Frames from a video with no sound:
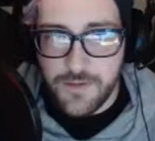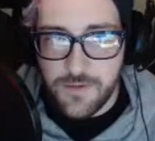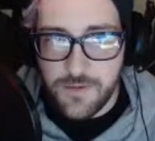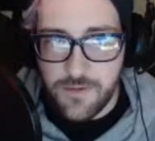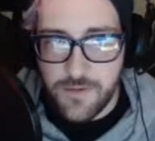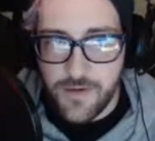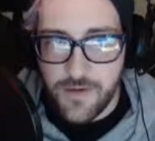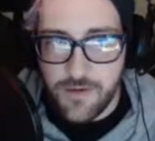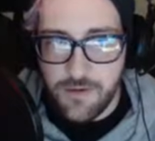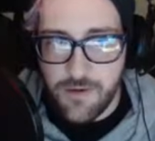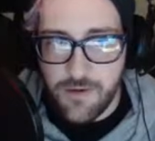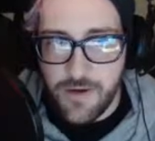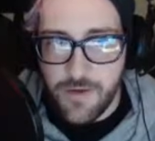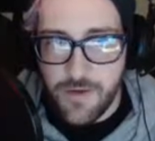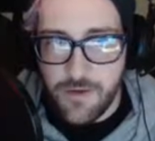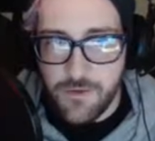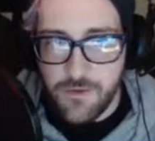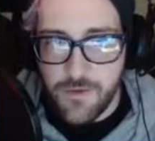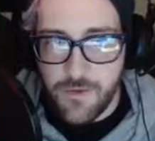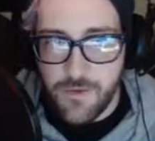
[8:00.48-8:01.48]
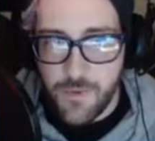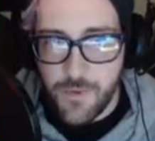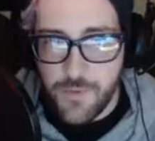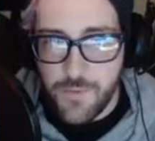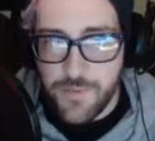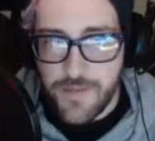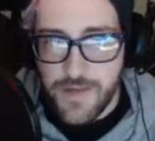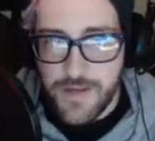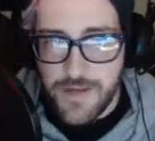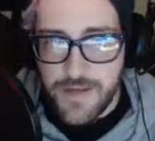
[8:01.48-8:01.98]
looking around the
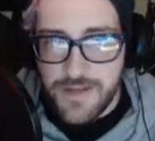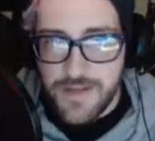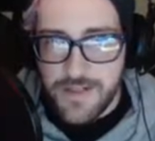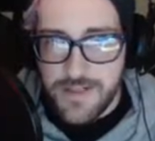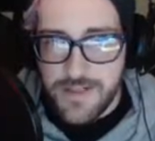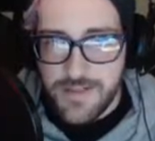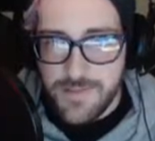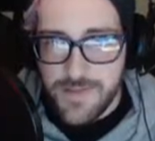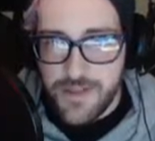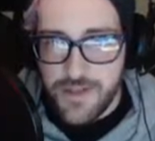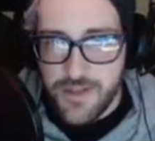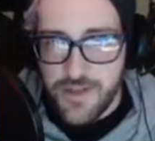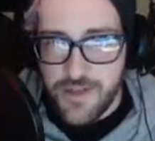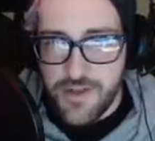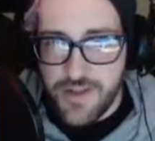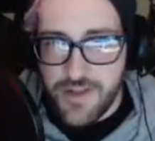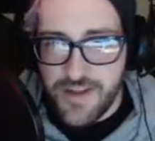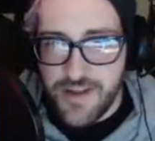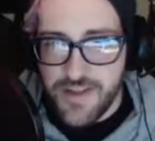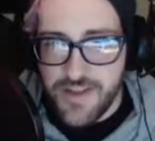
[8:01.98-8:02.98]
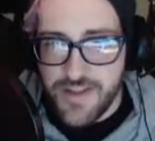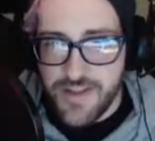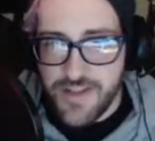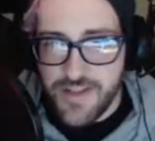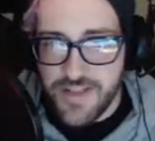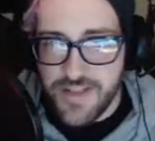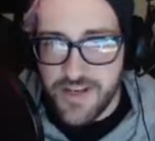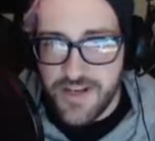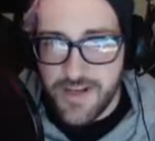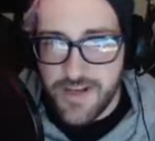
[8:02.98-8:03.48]
room to make sure that nothing's
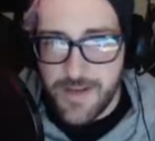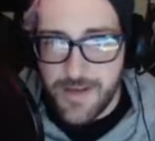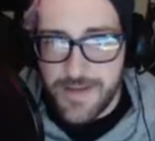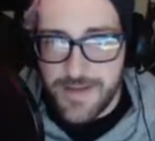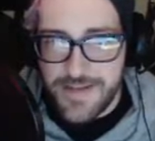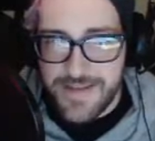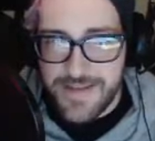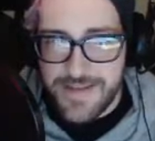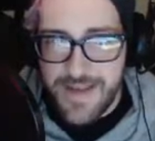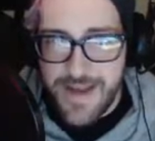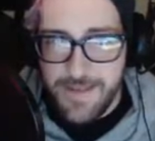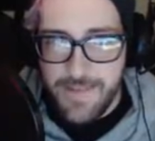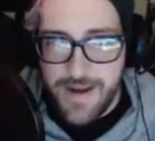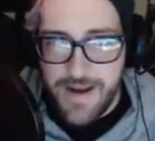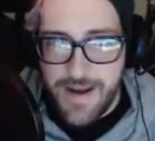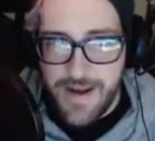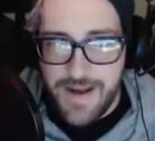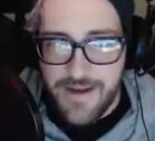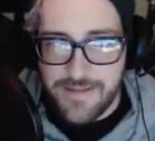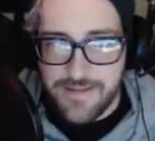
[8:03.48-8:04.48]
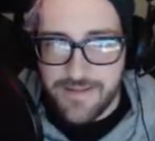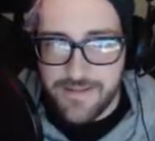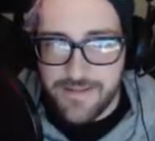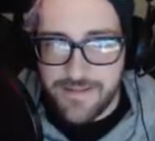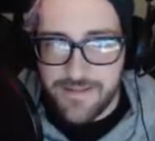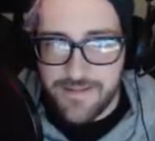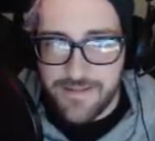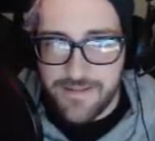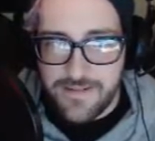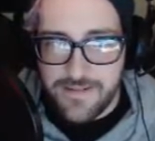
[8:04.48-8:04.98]
going to come and get me.
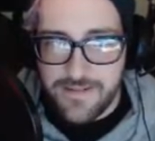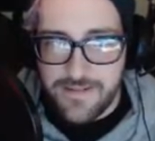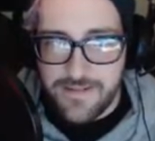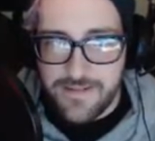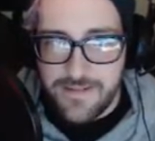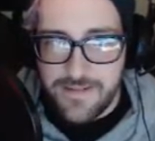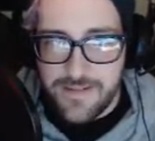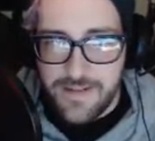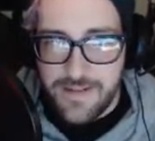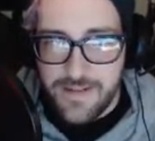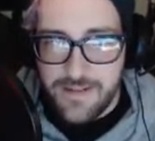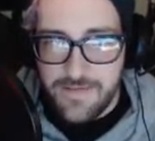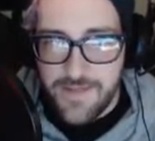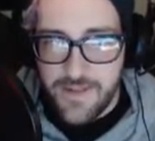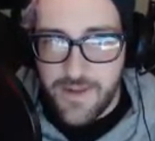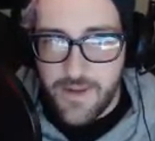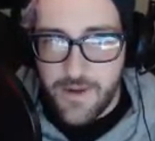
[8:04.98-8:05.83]
Even